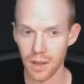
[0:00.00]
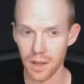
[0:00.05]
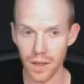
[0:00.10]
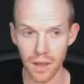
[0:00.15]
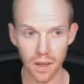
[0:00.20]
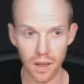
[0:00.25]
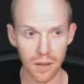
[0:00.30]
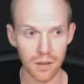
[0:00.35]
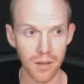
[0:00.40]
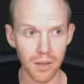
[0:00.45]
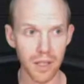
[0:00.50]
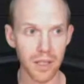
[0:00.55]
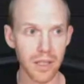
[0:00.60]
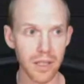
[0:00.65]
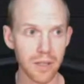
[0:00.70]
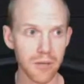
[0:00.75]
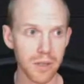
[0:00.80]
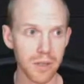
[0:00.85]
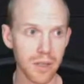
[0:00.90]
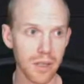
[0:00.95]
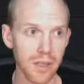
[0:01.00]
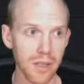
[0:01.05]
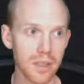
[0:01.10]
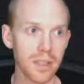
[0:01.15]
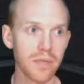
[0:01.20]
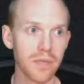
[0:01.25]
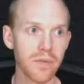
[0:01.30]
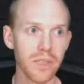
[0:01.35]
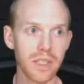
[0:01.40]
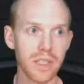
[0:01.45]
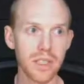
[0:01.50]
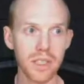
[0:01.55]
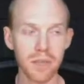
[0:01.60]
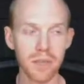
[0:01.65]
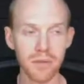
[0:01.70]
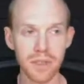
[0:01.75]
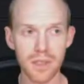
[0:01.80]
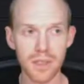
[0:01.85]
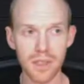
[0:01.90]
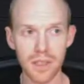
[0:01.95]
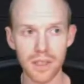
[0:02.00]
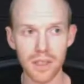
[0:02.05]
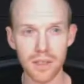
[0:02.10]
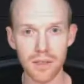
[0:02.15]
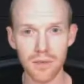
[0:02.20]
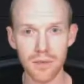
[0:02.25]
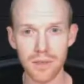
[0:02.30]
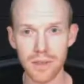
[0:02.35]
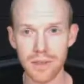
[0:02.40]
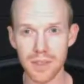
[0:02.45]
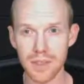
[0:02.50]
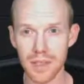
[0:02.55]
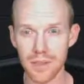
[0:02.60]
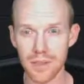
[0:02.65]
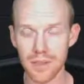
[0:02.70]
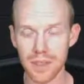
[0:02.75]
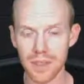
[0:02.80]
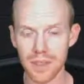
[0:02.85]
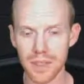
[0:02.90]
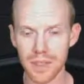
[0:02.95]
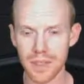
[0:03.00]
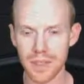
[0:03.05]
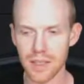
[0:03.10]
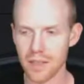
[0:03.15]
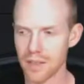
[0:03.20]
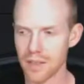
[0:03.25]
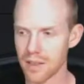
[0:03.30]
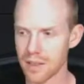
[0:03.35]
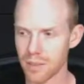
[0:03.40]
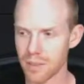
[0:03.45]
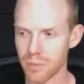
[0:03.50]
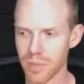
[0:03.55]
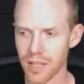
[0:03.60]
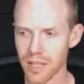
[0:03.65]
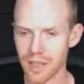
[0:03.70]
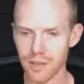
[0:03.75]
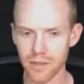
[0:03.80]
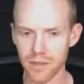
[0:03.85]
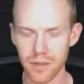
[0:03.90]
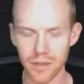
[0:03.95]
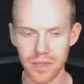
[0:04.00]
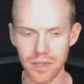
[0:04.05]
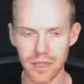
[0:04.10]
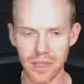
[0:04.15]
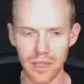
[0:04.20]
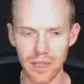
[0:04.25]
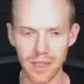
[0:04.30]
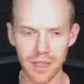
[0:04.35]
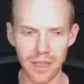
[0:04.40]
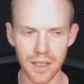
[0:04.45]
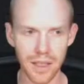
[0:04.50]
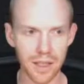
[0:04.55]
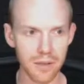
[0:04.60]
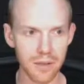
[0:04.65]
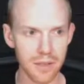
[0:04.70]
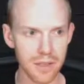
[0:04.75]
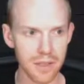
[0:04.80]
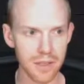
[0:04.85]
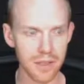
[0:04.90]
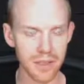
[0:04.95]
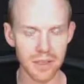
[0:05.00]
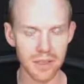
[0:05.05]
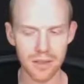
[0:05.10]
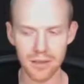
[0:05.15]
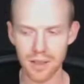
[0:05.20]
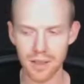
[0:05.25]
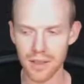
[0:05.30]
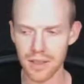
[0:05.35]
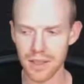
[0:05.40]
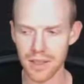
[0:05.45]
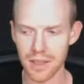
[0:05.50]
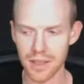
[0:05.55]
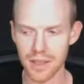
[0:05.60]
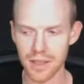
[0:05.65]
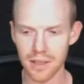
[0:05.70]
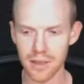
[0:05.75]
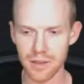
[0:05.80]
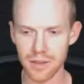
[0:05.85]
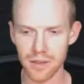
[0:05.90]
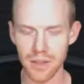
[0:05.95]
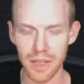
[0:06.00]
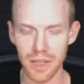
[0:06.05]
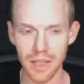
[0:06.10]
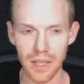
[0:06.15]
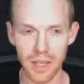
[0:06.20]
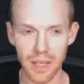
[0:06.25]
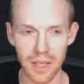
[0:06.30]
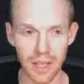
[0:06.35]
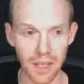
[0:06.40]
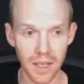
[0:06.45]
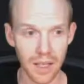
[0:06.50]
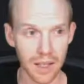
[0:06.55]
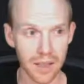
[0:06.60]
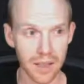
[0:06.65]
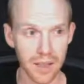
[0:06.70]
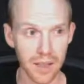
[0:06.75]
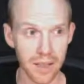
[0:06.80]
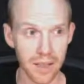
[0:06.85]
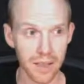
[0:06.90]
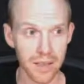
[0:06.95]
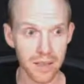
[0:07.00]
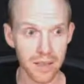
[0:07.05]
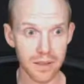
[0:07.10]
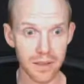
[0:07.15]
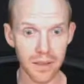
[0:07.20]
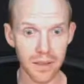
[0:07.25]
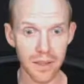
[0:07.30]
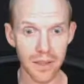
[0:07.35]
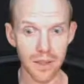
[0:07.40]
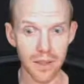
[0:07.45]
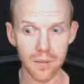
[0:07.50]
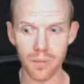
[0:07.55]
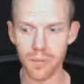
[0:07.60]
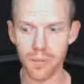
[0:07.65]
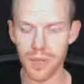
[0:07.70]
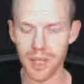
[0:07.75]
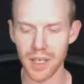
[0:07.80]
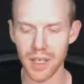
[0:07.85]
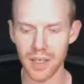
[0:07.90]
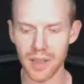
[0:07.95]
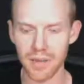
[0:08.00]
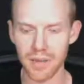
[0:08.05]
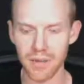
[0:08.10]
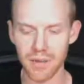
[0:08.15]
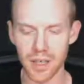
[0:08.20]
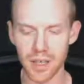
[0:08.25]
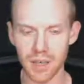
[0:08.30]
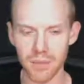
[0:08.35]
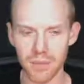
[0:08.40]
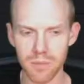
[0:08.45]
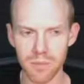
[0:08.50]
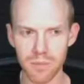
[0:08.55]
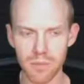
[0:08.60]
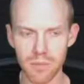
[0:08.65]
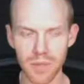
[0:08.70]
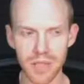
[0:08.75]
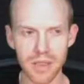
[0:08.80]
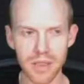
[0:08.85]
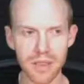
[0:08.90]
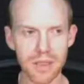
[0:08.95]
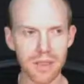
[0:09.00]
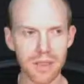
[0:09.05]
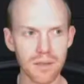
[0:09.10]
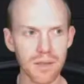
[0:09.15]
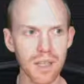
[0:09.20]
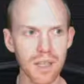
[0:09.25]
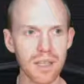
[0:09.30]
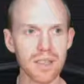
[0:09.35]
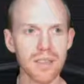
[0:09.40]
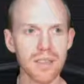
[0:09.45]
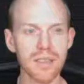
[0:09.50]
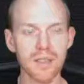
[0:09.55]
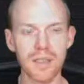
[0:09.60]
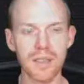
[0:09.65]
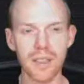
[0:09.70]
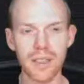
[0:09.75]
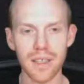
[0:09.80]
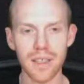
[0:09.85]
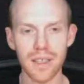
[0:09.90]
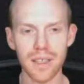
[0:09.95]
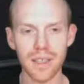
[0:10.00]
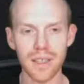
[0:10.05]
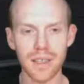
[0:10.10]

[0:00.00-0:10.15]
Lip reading: All right, here we are in DaVinci Resolve 17, the beta version, and I was just struggling to get my frame rates correct. So I had